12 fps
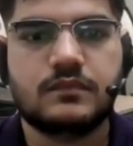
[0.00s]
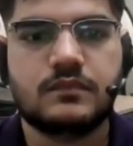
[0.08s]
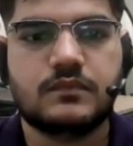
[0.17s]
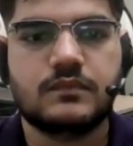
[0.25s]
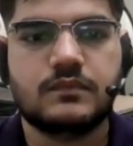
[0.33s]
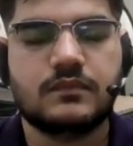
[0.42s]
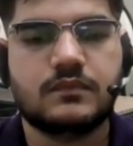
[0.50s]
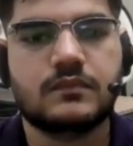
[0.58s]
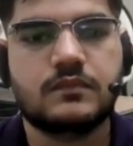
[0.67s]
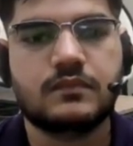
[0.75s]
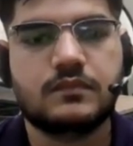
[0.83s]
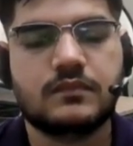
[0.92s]

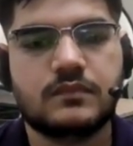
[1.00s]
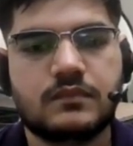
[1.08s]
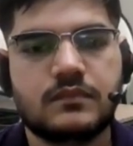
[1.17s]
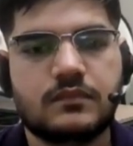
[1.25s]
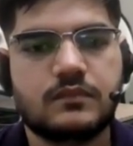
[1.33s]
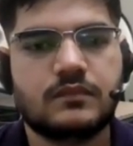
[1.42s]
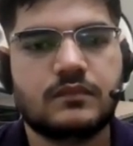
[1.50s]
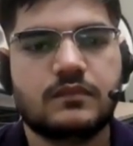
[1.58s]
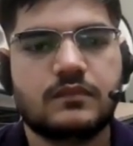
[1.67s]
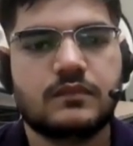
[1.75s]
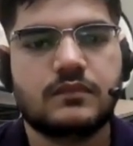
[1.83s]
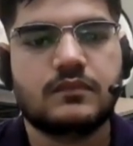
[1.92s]

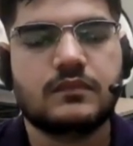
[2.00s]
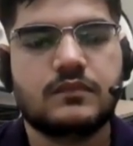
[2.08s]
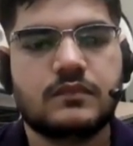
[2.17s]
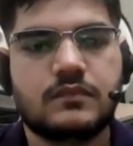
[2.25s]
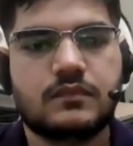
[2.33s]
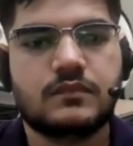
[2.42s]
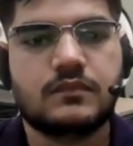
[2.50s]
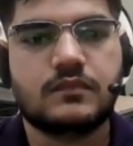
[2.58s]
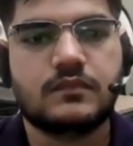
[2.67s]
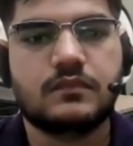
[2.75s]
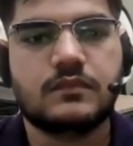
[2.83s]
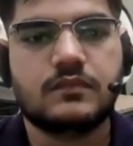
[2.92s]

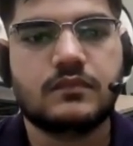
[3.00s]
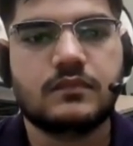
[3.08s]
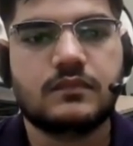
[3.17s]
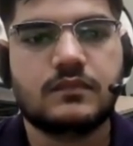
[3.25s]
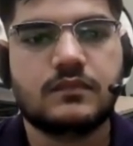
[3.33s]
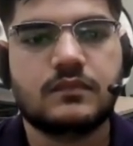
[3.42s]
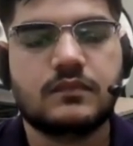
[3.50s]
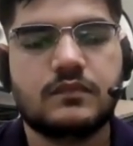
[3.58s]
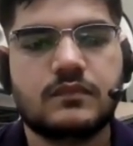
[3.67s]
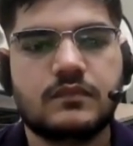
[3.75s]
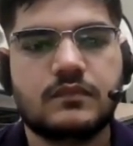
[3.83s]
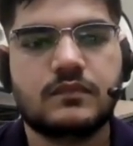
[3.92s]

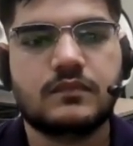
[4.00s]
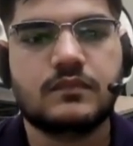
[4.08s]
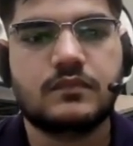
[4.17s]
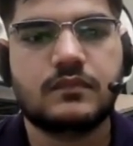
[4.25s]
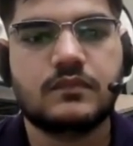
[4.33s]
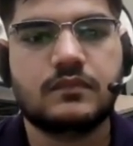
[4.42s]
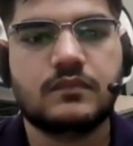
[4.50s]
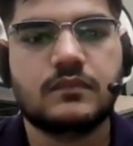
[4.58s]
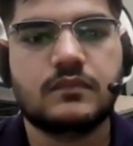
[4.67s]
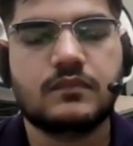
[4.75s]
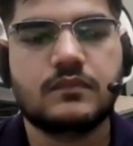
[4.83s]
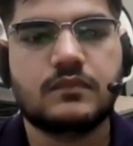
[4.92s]

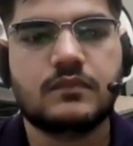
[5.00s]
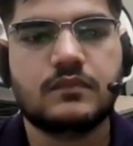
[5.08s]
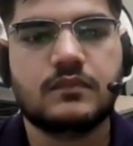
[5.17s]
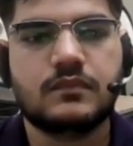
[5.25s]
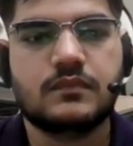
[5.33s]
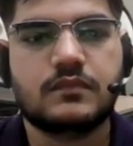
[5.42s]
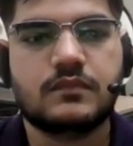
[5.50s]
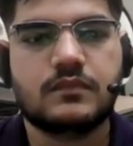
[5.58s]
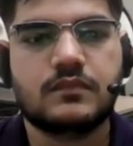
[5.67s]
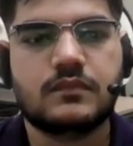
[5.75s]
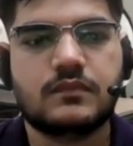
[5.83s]
(silent)